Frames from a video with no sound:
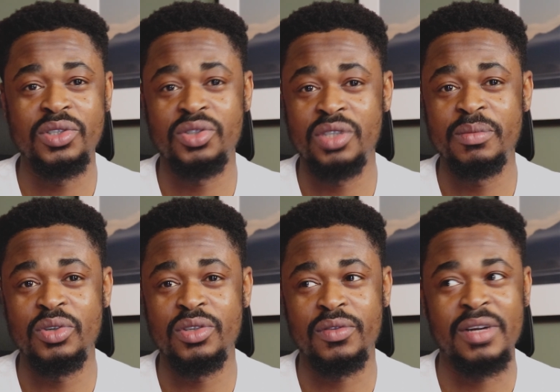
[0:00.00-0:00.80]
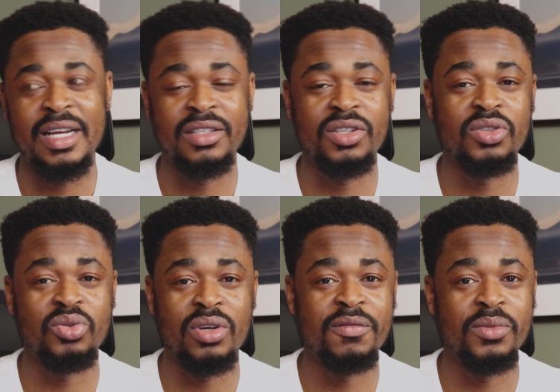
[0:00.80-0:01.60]
months, three months, from like three
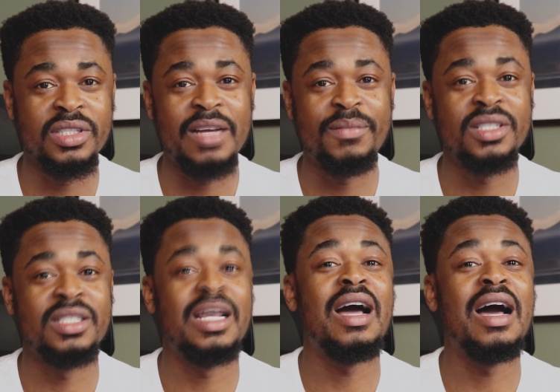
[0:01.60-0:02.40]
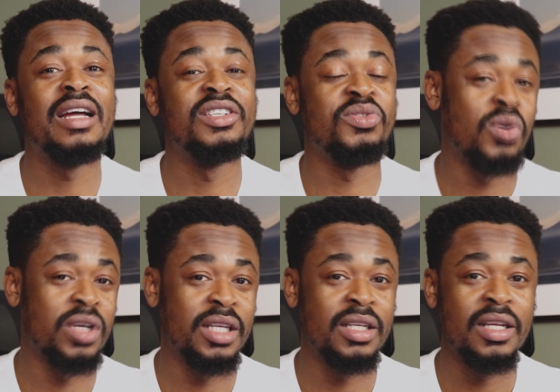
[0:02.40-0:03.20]
to 12 months, that means that ad is
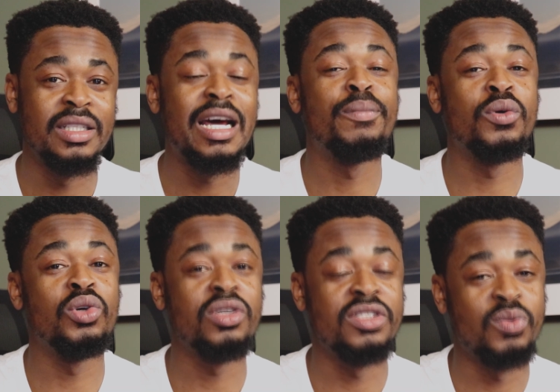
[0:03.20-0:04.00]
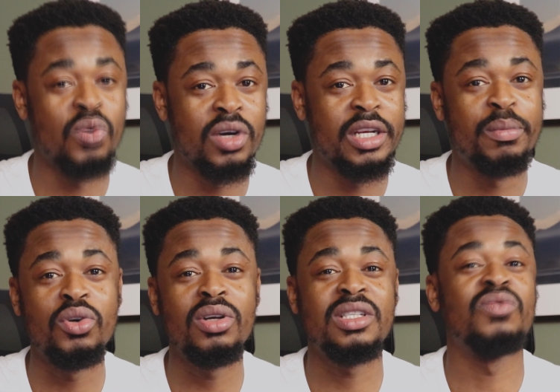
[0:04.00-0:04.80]
working. That product is working. The
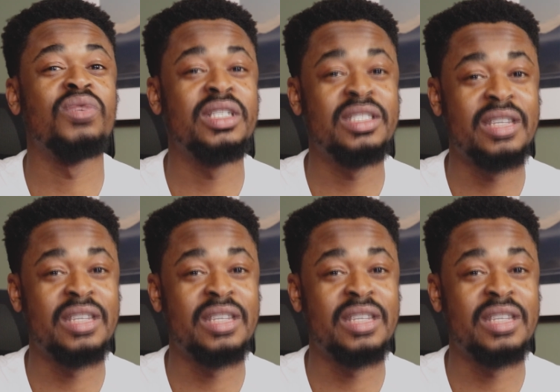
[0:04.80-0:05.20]
product is really